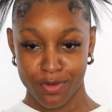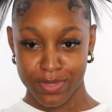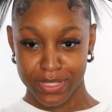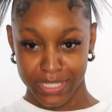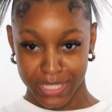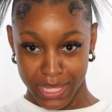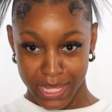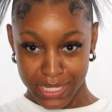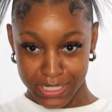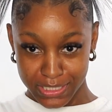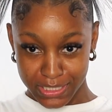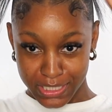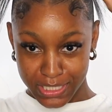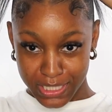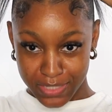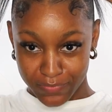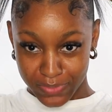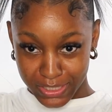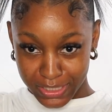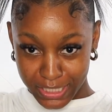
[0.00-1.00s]
We kind
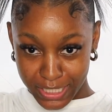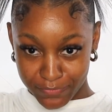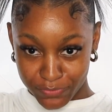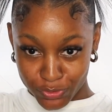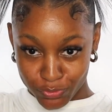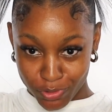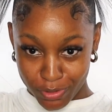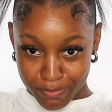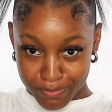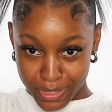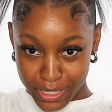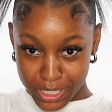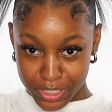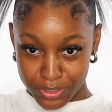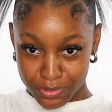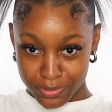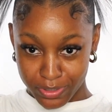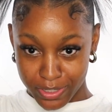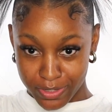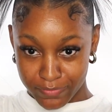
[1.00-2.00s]
of left the
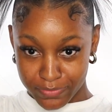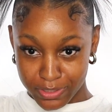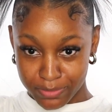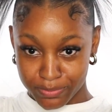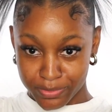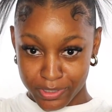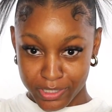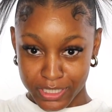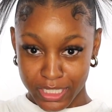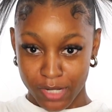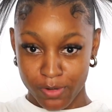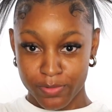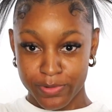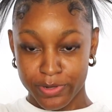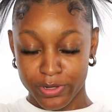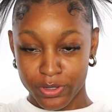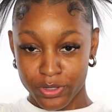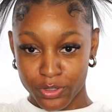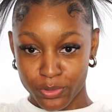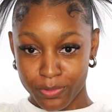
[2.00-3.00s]
remainder of the bun that we
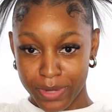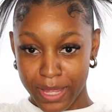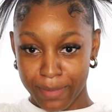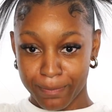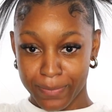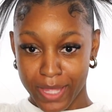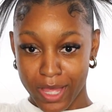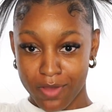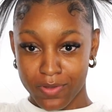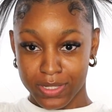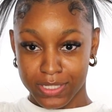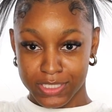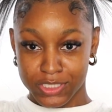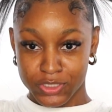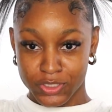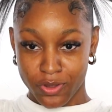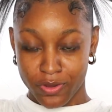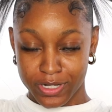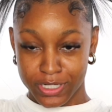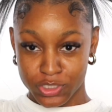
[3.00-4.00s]
were going to wrap out and
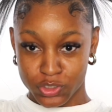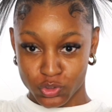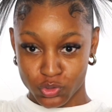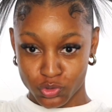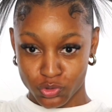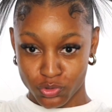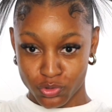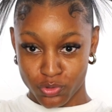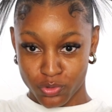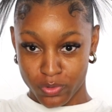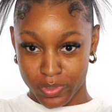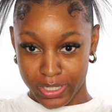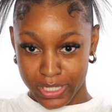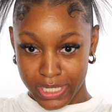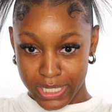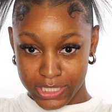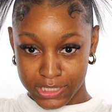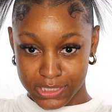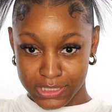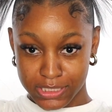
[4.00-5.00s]
started to
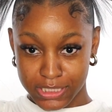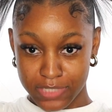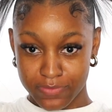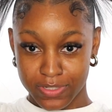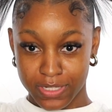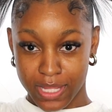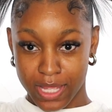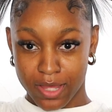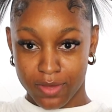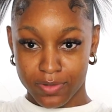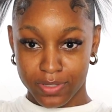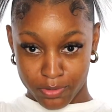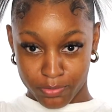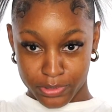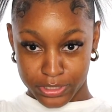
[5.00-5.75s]
just leave it out.